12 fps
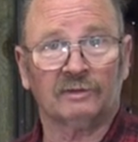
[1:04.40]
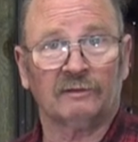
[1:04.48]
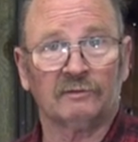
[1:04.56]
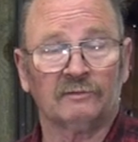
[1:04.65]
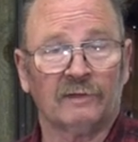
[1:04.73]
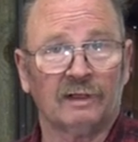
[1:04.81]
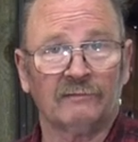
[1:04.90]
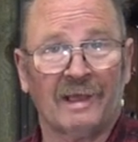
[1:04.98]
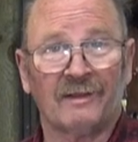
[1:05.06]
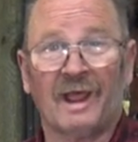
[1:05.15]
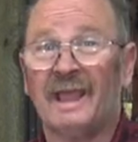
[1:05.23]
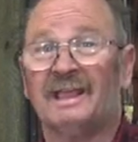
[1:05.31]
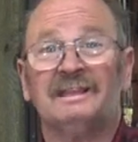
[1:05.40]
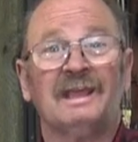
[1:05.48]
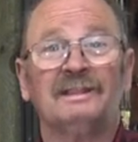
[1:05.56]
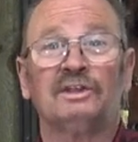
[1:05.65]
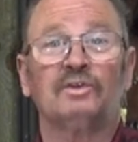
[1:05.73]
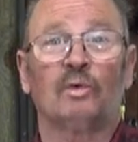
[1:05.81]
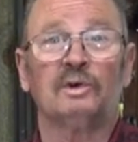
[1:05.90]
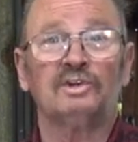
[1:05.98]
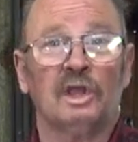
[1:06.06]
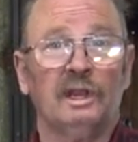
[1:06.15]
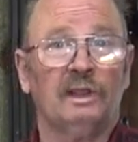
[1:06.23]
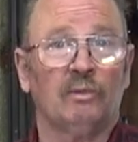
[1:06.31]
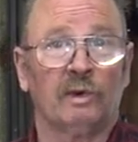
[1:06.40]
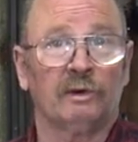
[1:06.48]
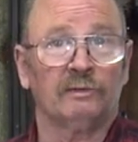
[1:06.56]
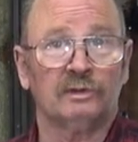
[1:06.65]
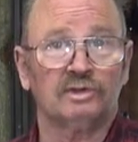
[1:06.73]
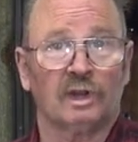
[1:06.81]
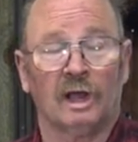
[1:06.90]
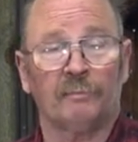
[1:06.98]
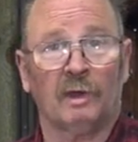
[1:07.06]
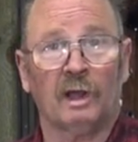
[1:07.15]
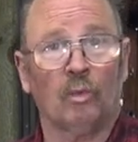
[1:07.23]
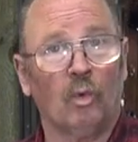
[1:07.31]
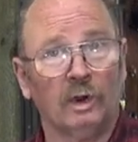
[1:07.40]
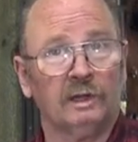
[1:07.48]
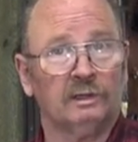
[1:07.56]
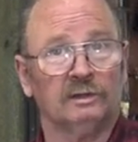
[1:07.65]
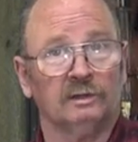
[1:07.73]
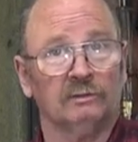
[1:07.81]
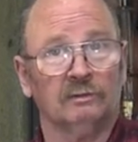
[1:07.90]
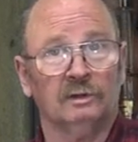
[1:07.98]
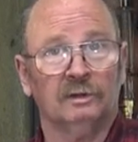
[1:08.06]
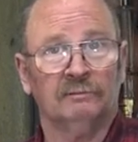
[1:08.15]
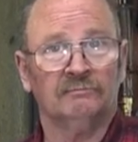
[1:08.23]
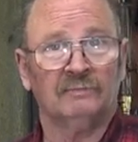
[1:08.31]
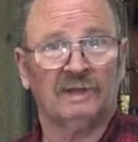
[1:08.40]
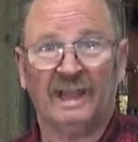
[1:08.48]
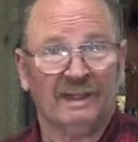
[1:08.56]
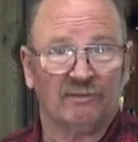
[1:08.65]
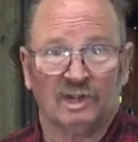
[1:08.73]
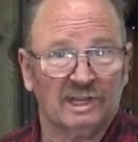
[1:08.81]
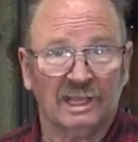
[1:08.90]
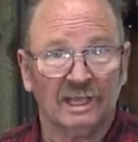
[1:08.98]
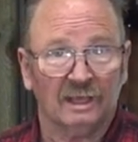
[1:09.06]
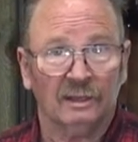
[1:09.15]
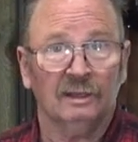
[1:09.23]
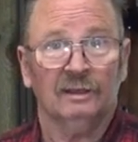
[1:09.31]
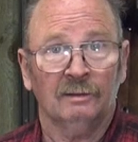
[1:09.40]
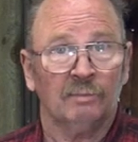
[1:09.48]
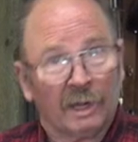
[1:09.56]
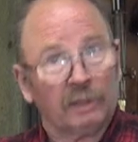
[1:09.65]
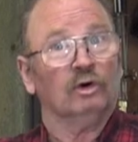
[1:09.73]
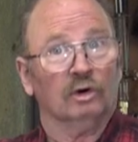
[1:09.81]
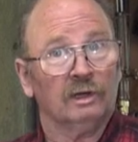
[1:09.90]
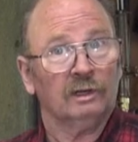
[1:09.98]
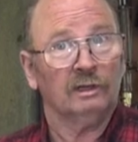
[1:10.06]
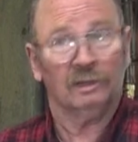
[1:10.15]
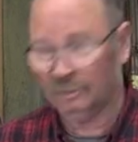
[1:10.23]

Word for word: saver valve out. I could take the torch anywhere in the shop I wanted to. I never did, but I could.